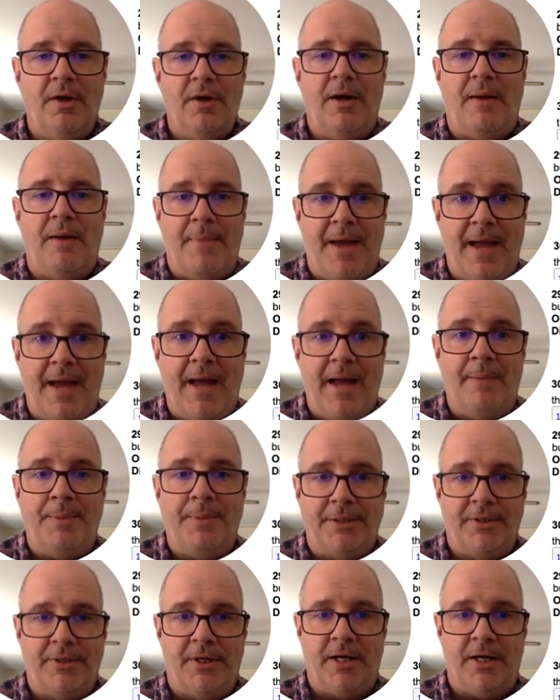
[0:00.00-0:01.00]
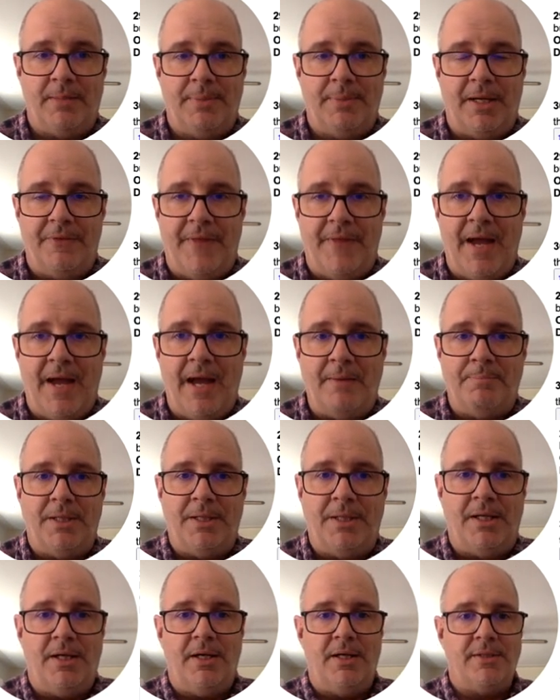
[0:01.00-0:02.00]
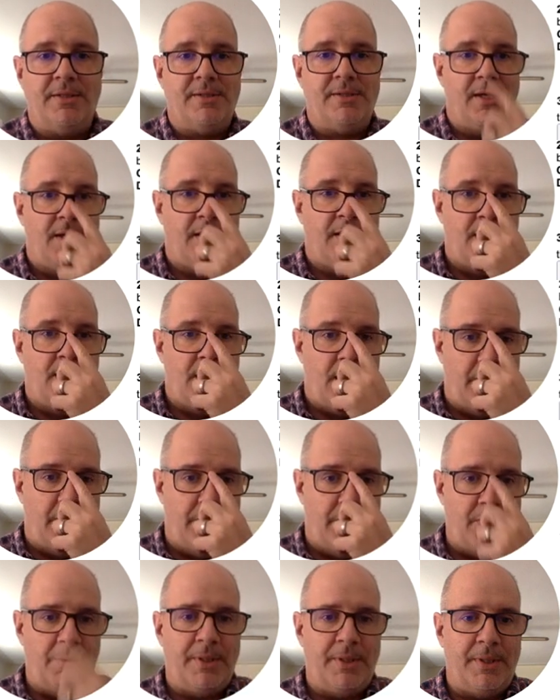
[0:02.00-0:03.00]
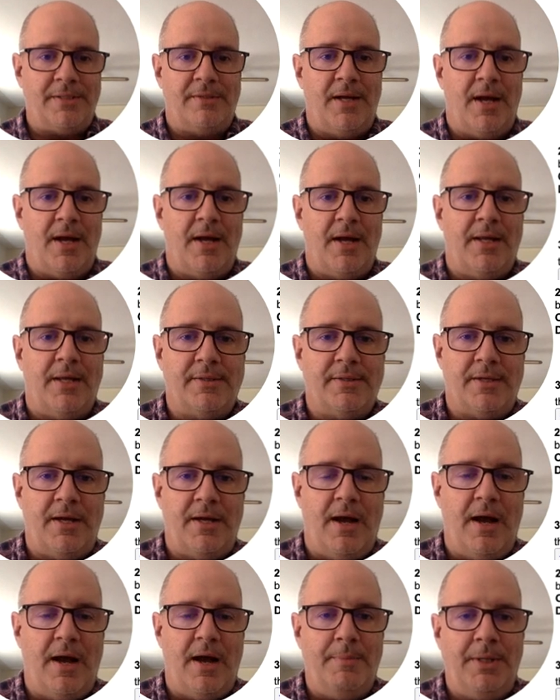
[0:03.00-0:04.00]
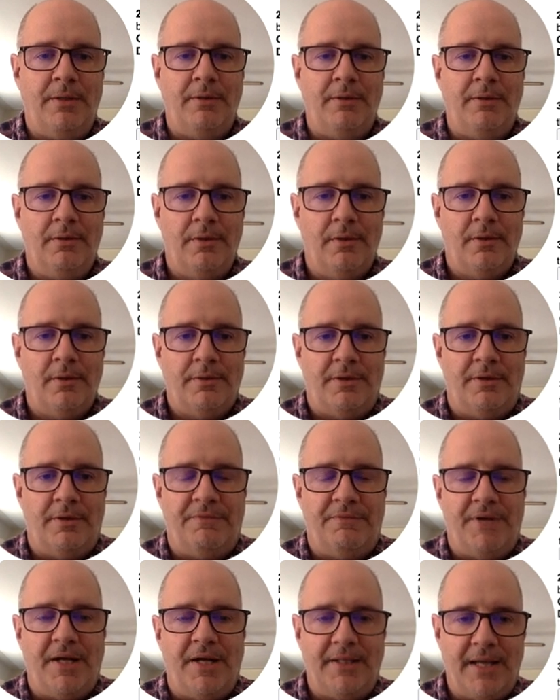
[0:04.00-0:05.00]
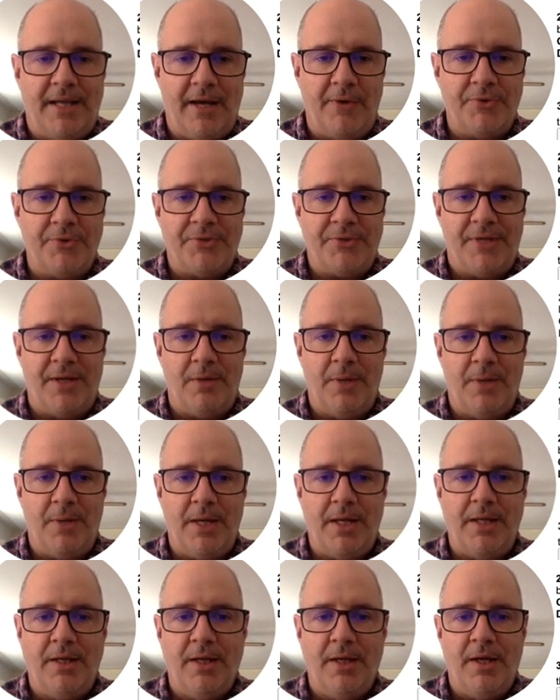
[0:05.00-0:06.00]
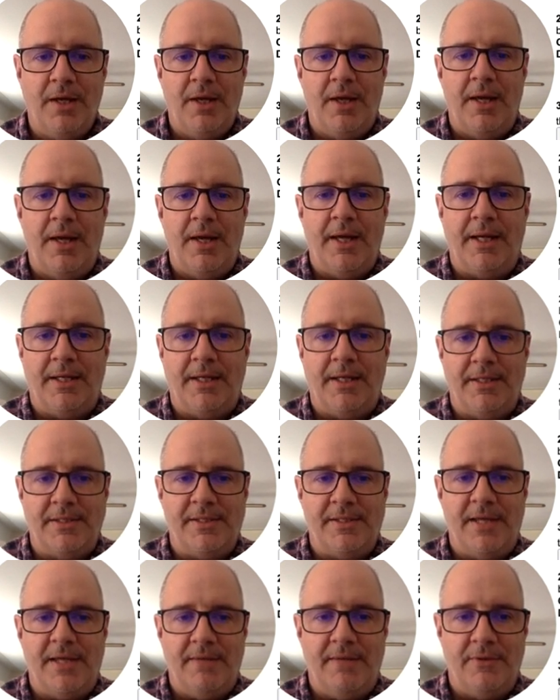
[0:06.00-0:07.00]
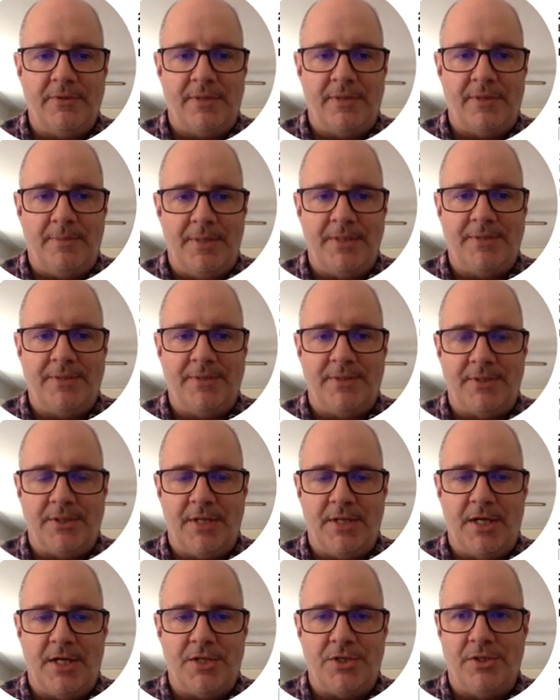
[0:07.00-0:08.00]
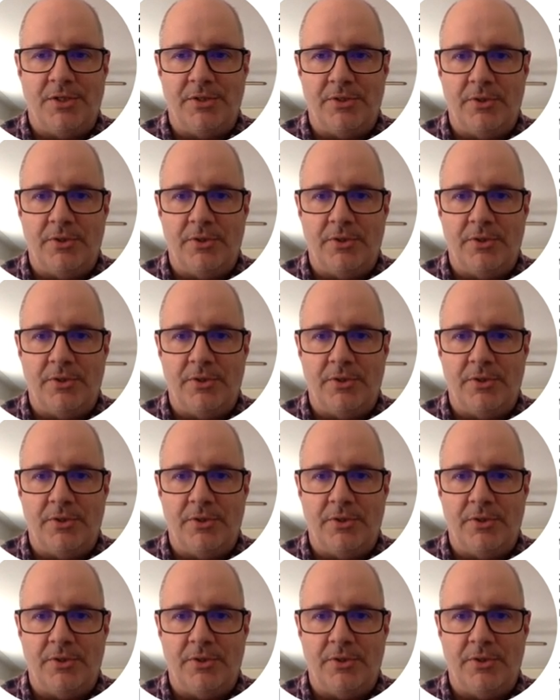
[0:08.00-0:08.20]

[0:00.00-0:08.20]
I'm happy to talk about that because although it's not as common to find a house that way, it can save you some of this discussion.